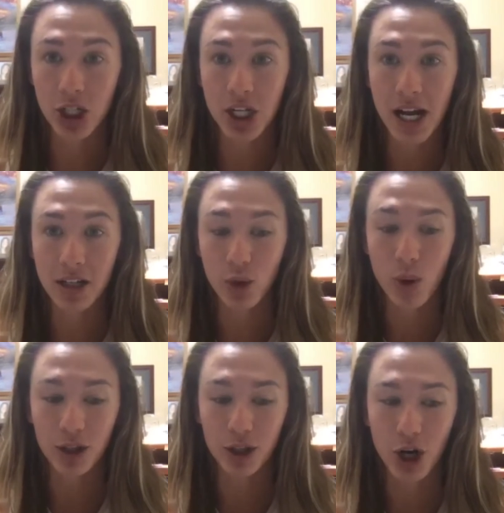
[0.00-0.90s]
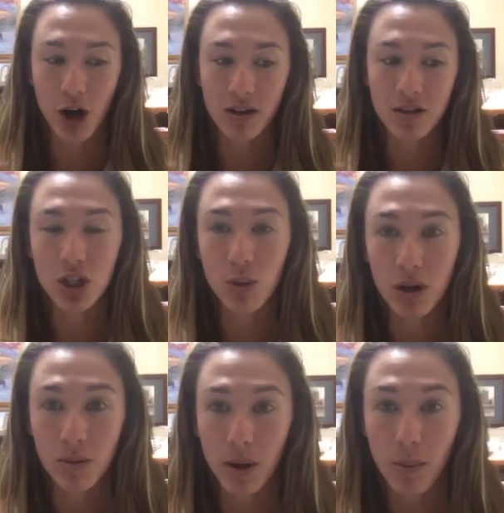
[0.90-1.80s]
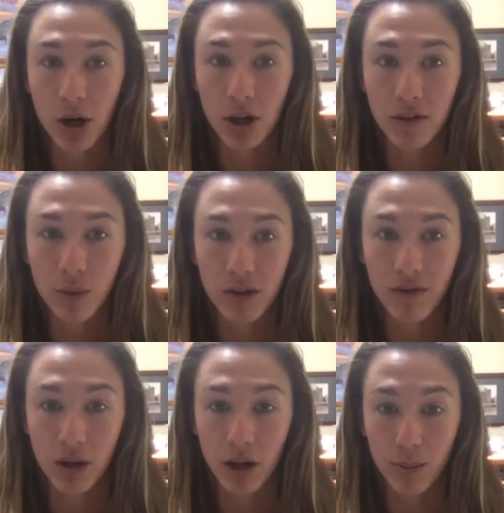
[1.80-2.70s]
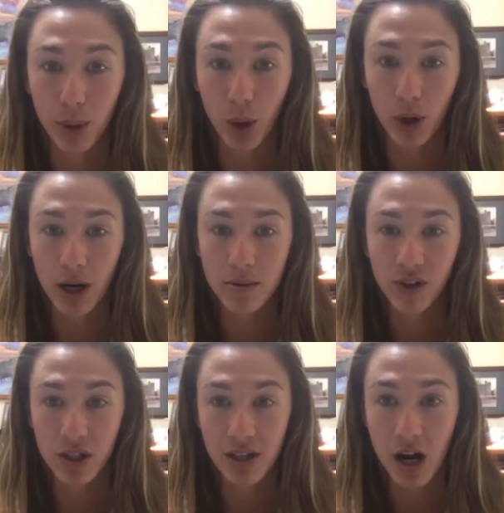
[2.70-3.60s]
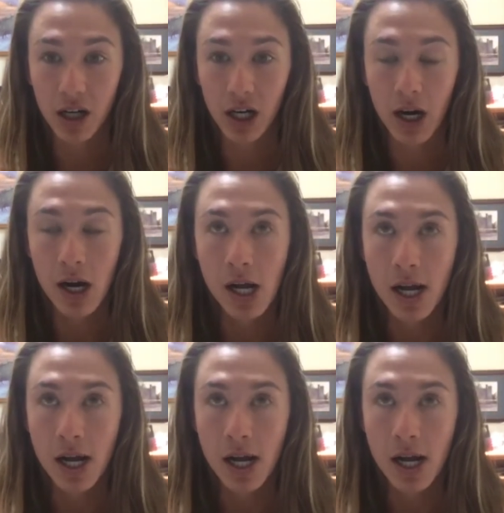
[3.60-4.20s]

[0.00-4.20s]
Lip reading: She had to quit lacrosse if she wanted to be a part of one of the club programs for soccer,